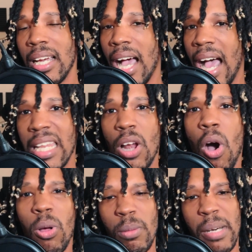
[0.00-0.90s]
I need
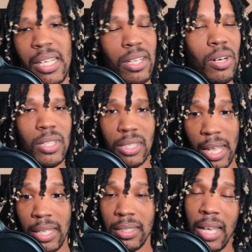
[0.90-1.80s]
all the money. No, it's
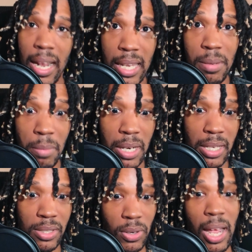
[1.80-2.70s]
like, I need money
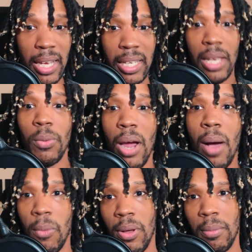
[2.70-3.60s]
so I can get where I
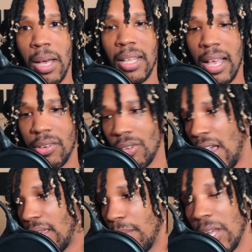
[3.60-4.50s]
want in my life, so I
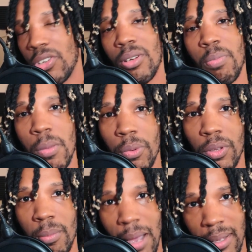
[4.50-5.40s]
can make sure the people
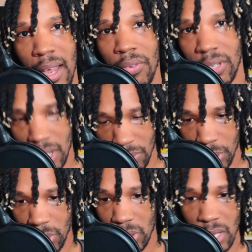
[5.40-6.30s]
in my life are
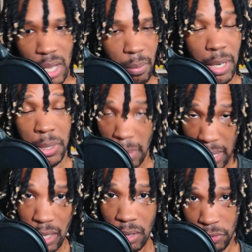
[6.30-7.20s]
comfortable, make sure my
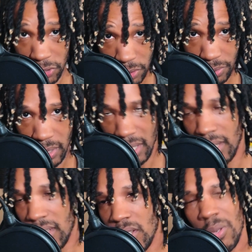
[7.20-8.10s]
loved ones are
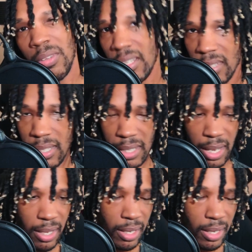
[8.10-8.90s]
fed, you know, things like that.